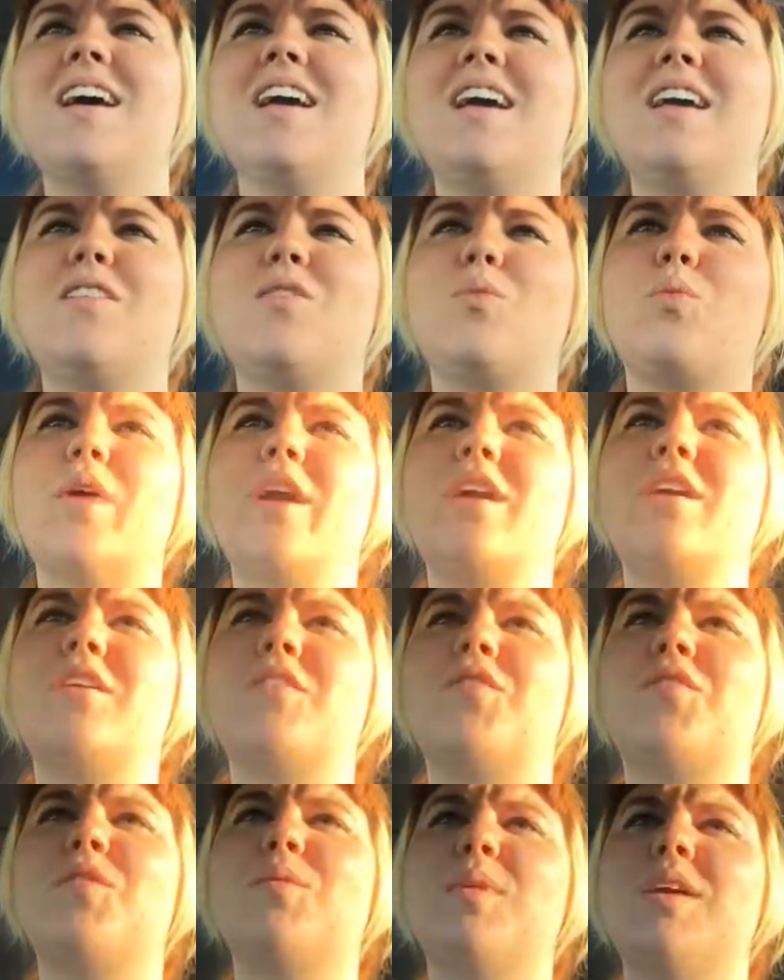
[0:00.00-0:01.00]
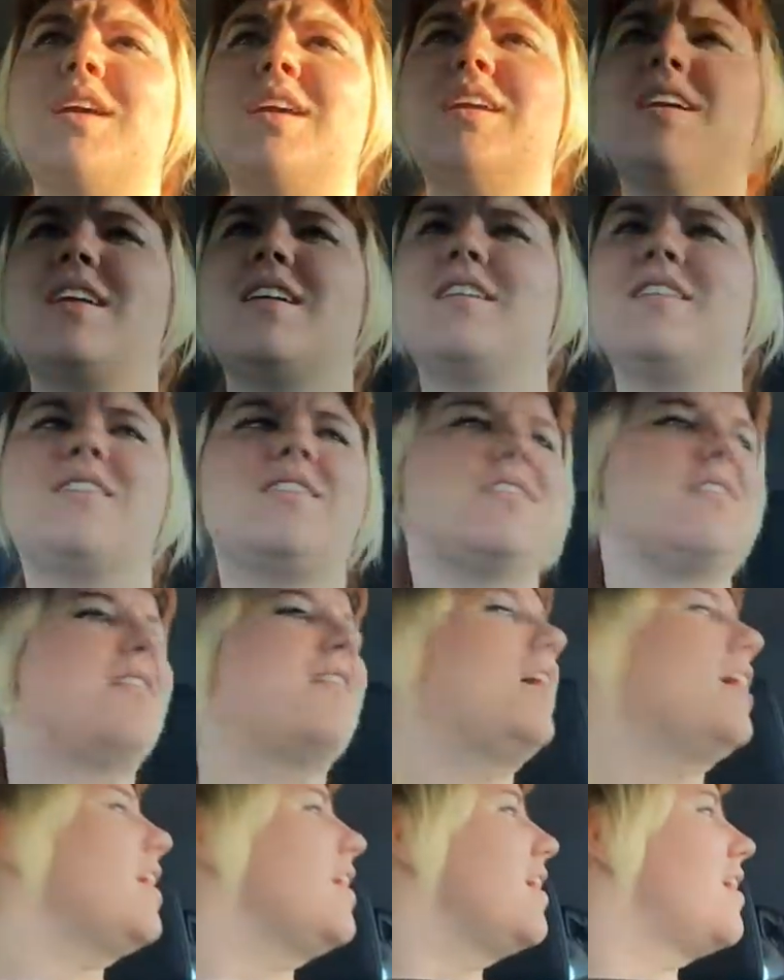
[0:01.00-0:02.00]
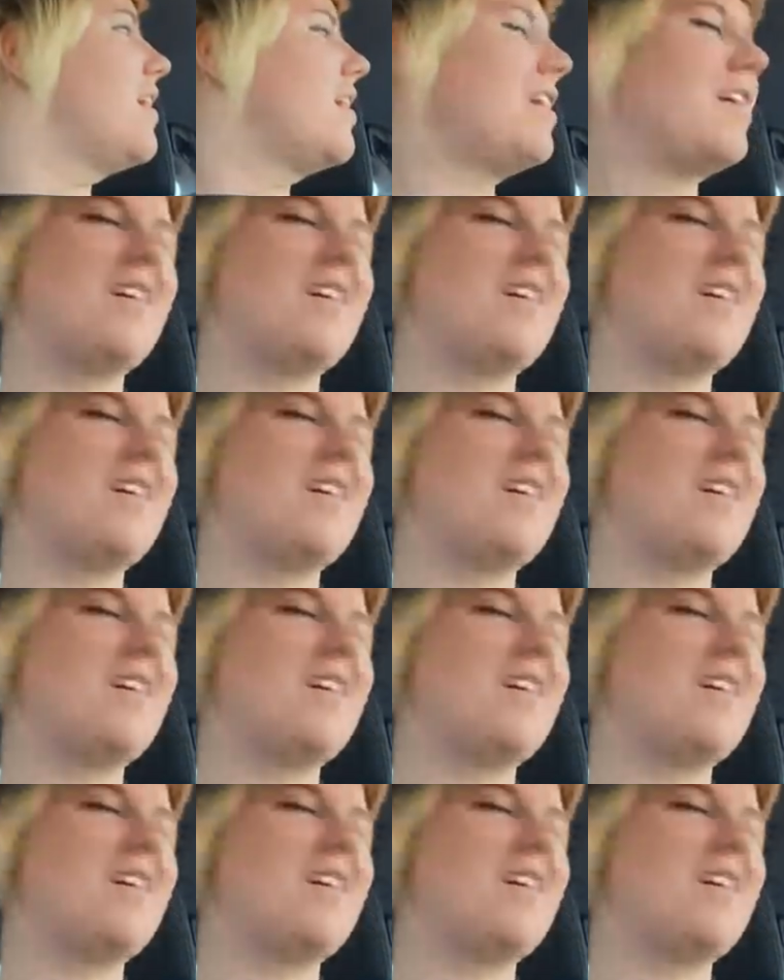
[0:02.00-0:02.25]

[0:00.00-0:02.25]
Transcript: it's weird for me to like